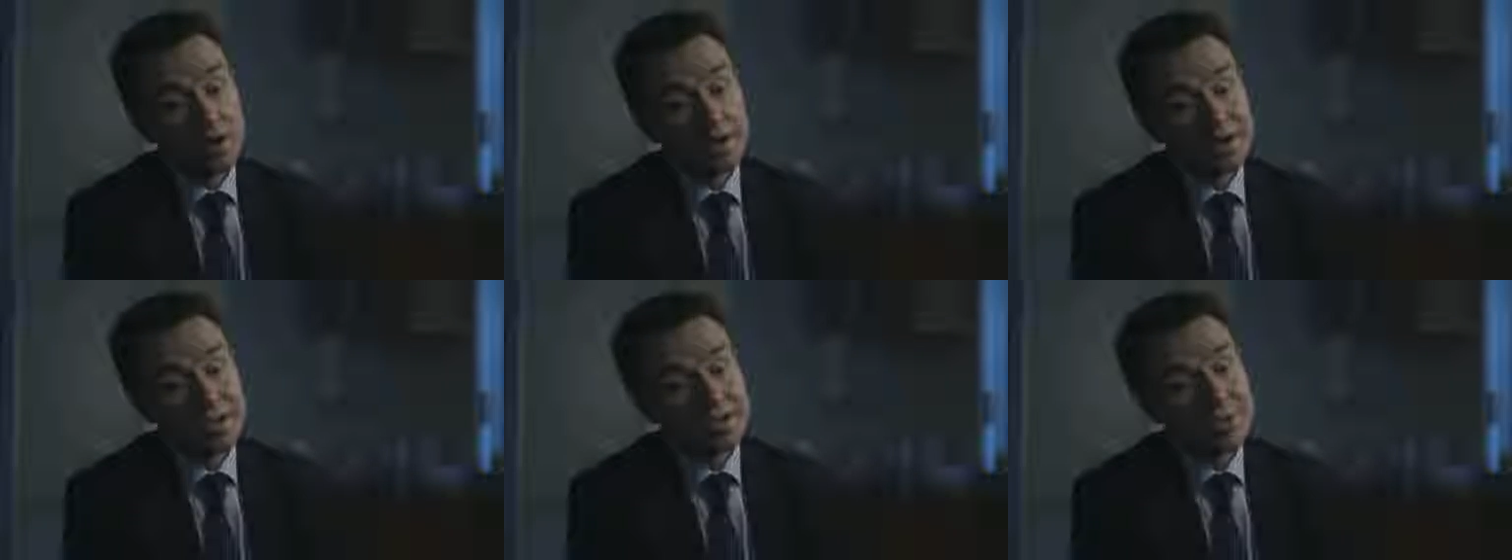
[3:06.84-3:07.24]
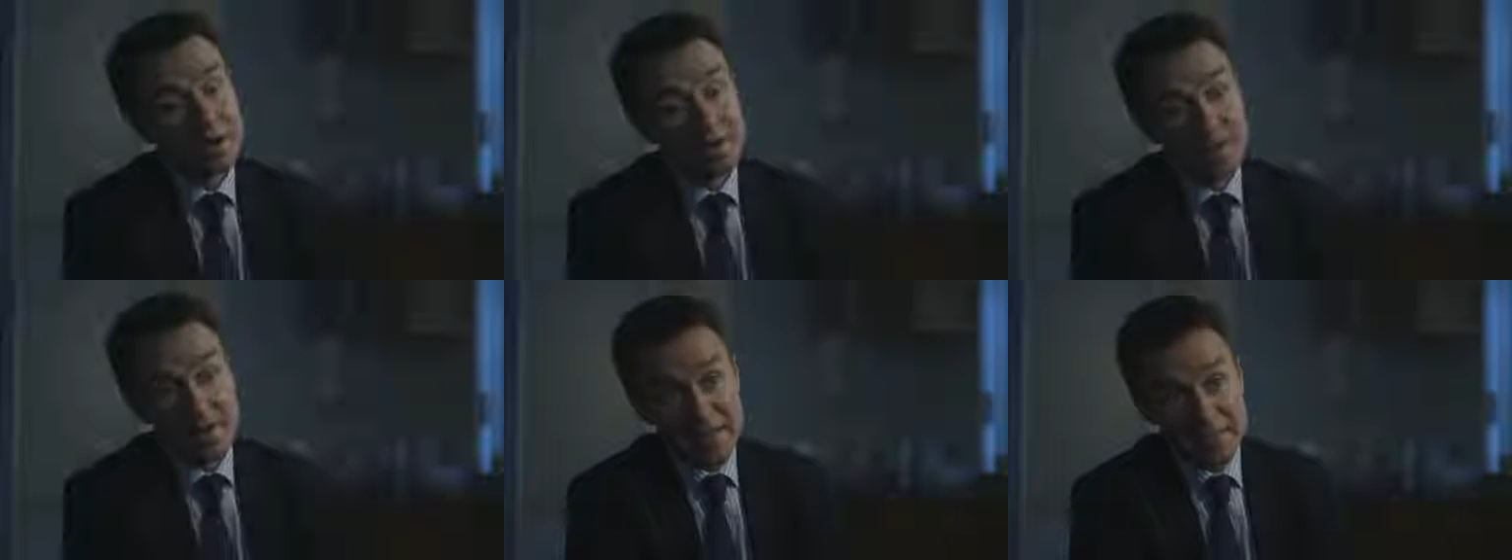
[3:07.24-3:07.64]
I think it's
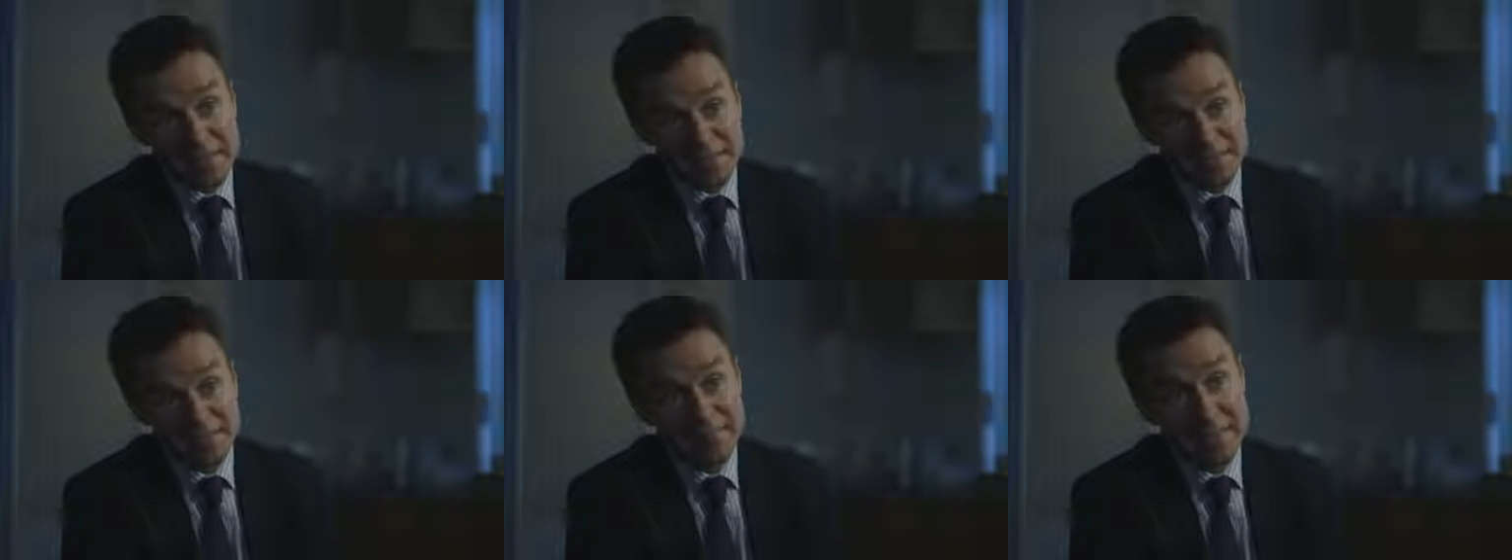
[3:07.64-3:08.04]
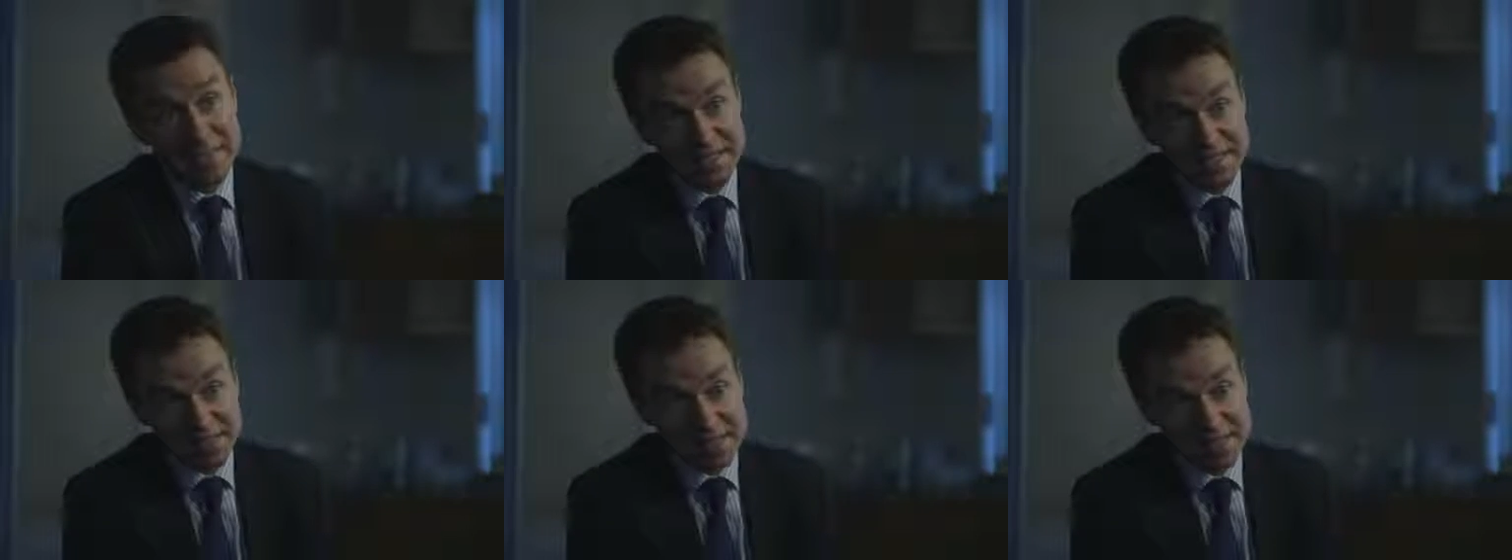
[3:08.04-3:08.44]
made a massive,
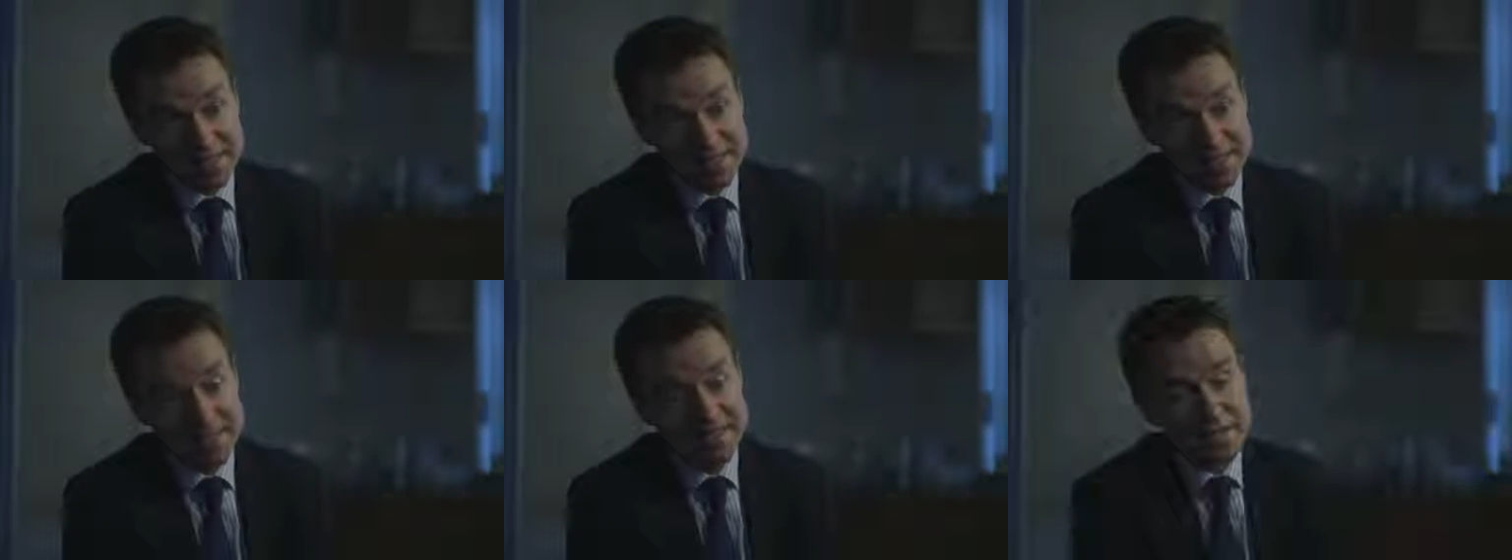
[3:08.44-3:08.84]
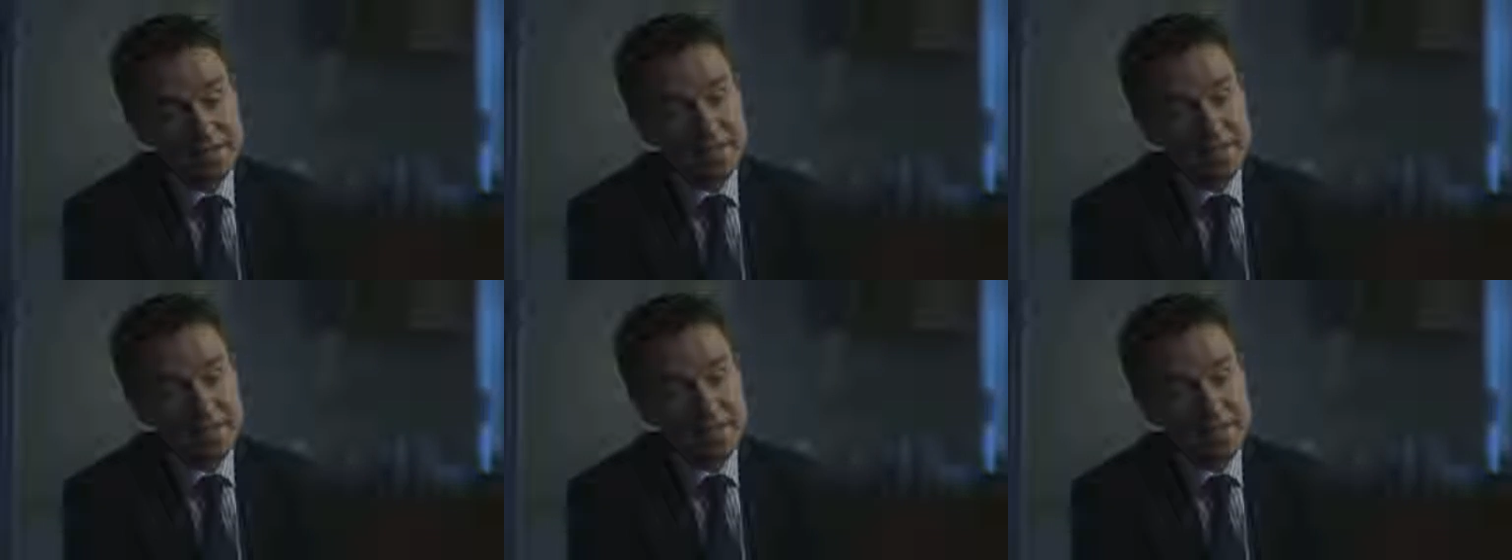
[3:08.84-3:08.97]
massive difference.